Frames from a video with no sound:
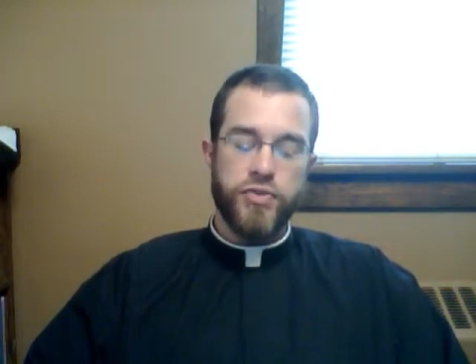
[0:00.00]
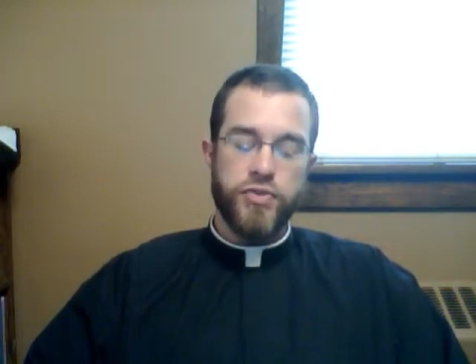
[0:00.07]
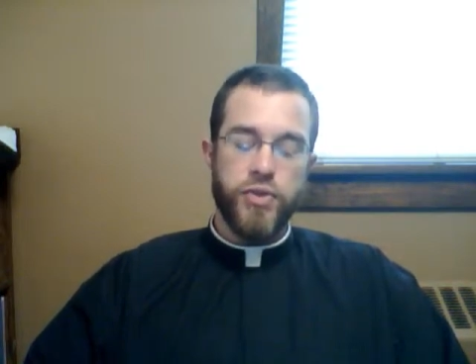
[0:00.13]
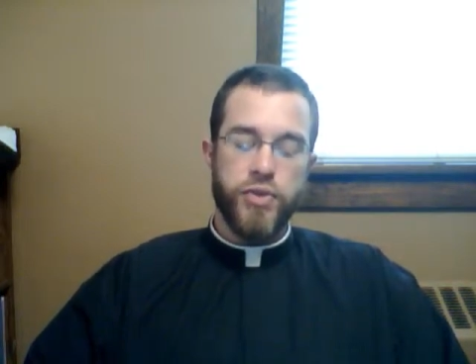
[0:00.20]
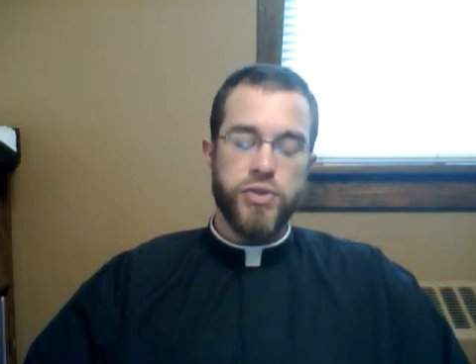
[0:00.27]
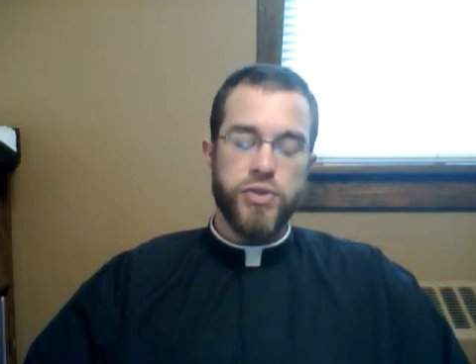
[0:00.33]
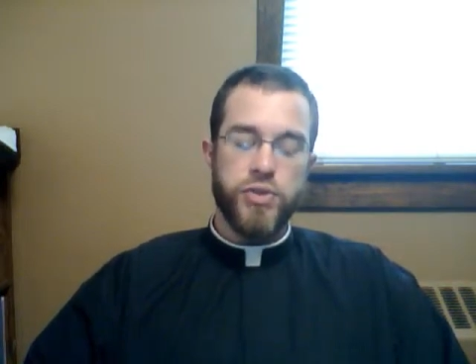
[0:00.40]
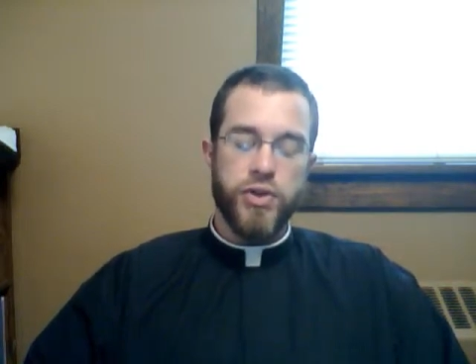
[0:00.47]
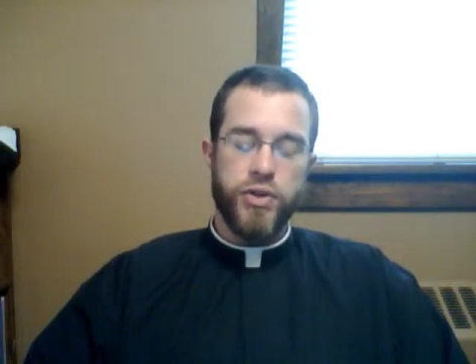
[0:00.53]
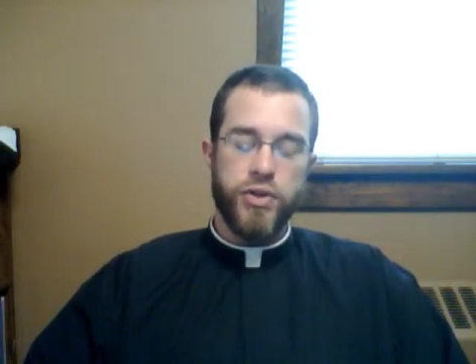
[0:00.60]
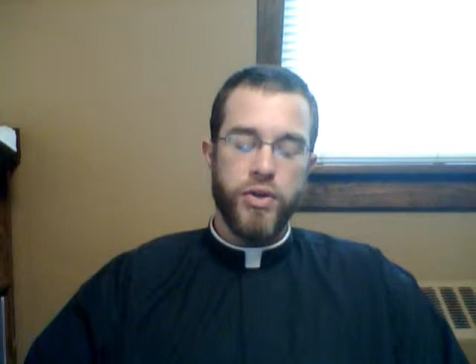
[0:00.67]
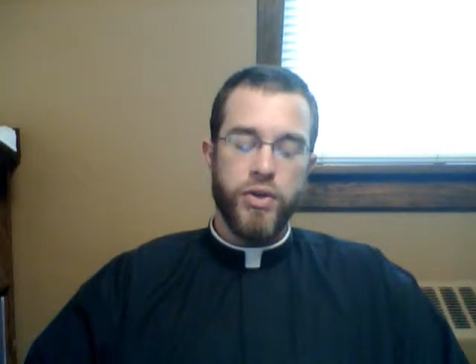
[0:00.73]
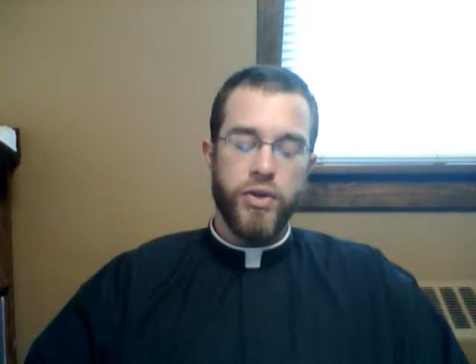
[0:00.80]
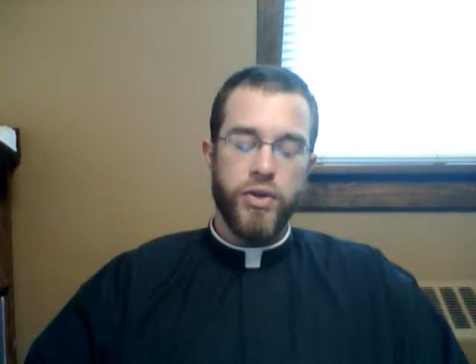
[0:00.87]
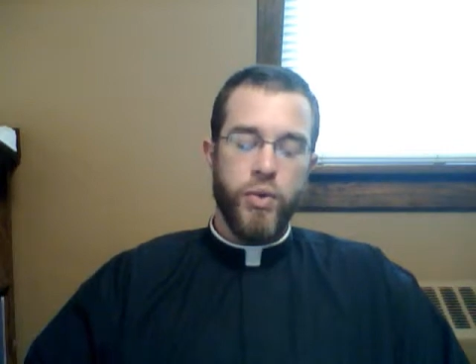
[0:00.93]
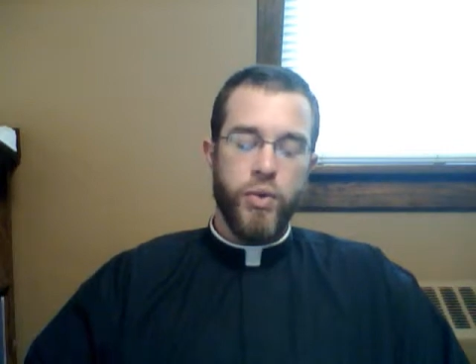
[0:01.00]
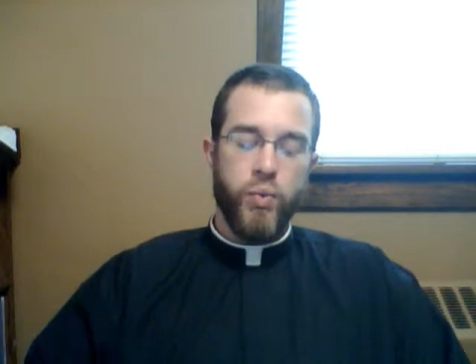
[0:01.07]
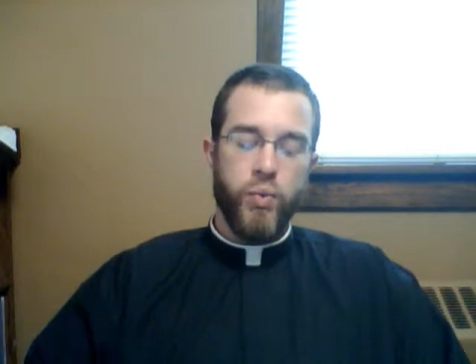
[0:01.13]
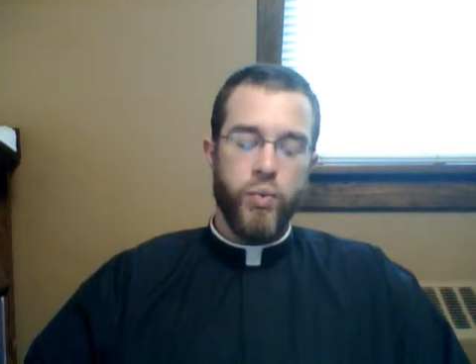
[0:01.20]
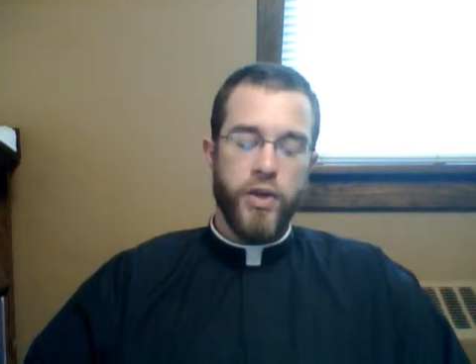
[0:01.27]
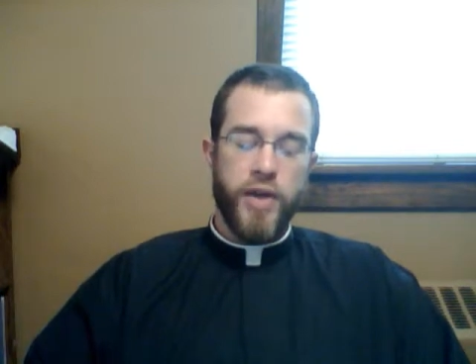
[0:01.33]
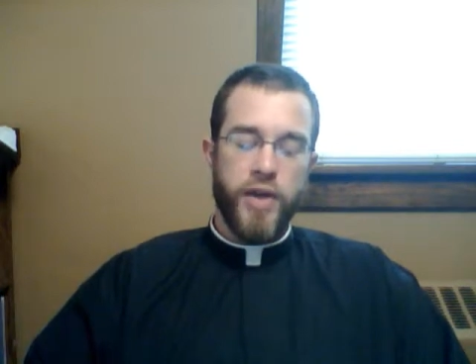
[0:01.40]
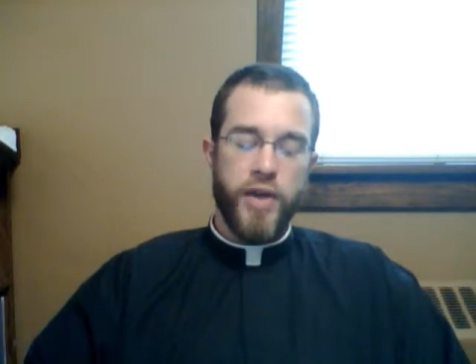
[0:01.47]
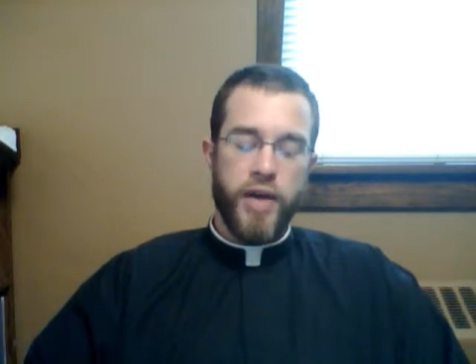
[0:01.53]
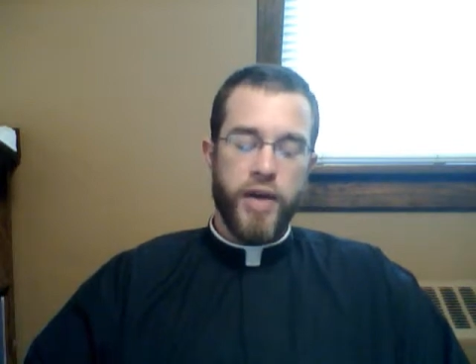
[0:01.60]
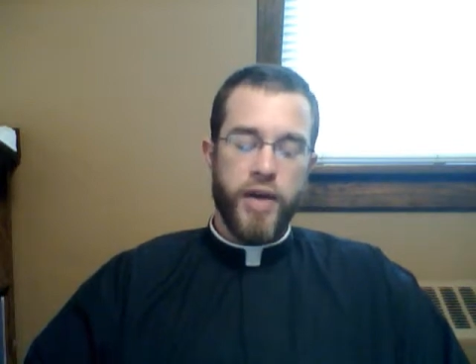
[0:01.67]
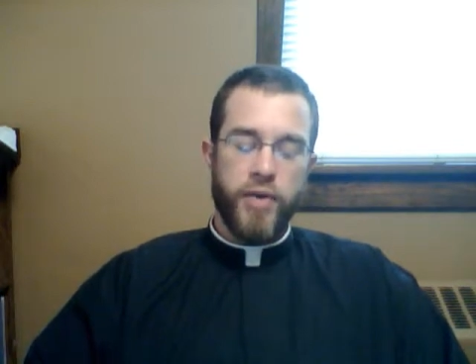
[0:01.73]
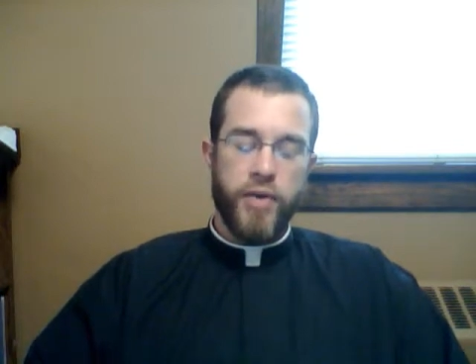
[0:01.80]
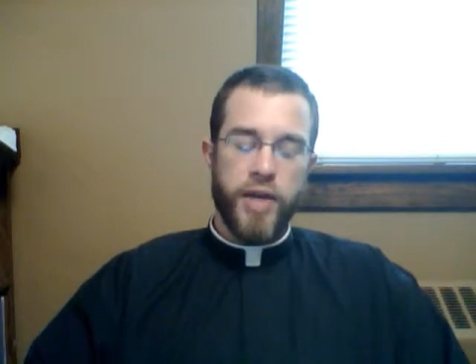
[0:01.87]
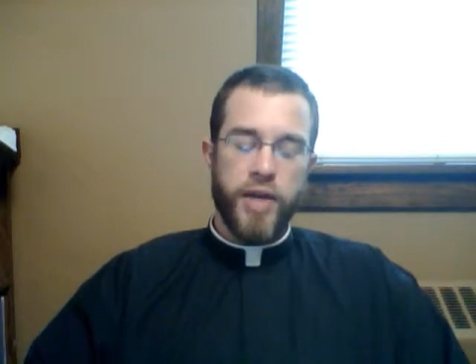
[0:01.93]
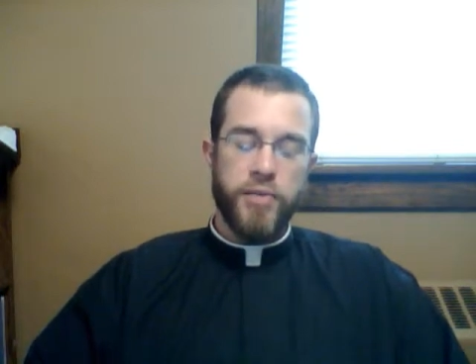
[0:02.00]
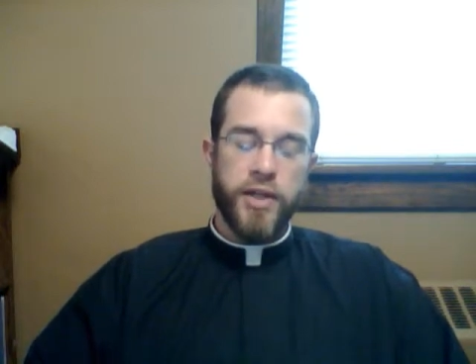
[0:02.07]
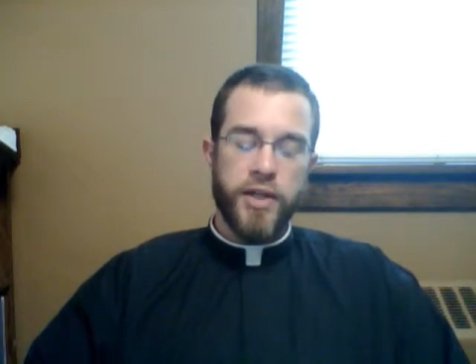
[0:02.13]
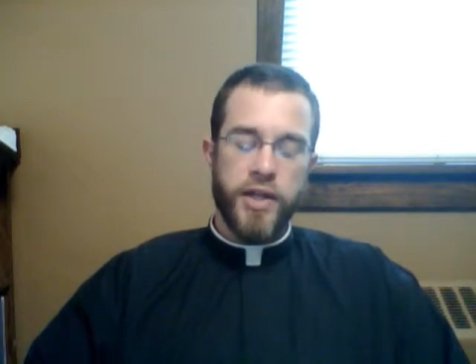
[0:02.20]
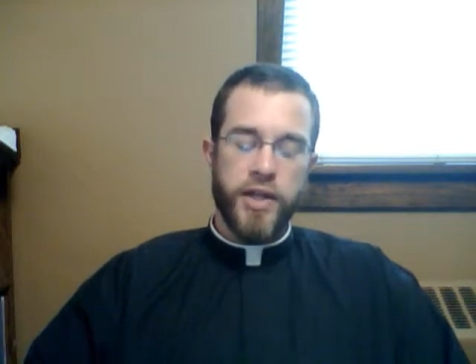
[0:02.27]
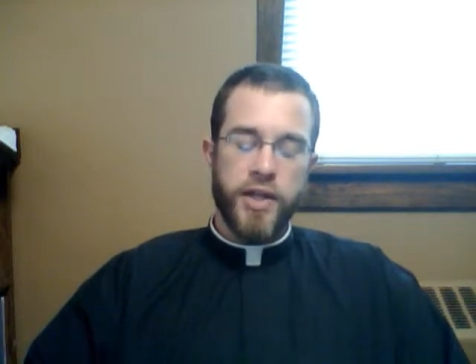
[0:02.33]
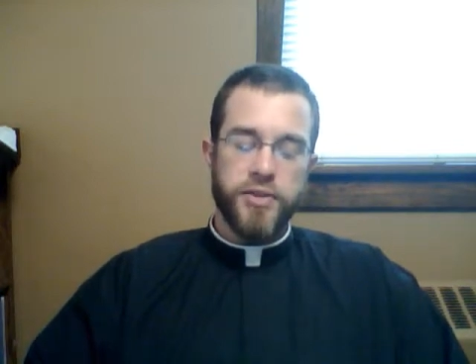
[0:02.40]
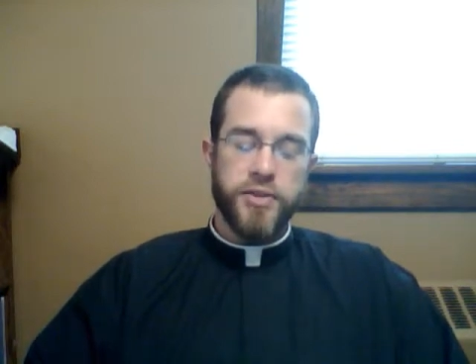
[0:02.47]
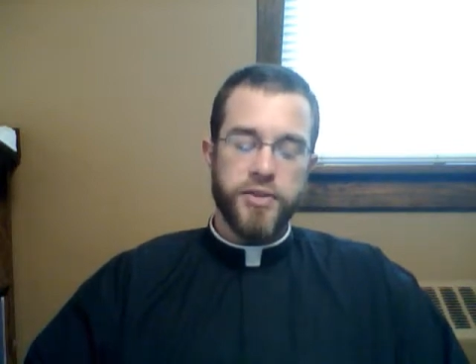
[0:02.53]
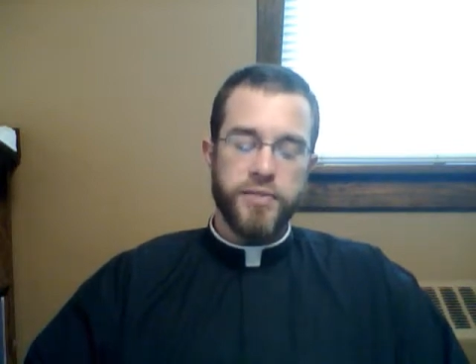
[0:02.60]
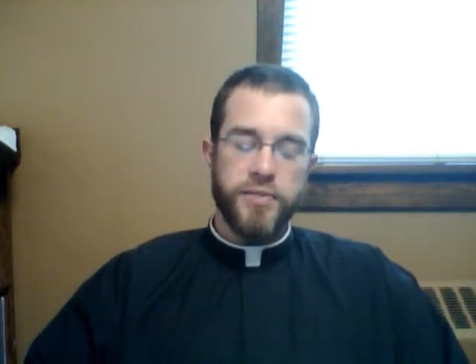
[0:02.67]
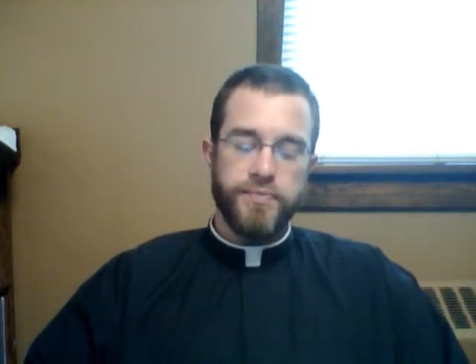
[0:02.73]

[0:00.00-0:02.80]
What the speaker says: future. Will not write many letters.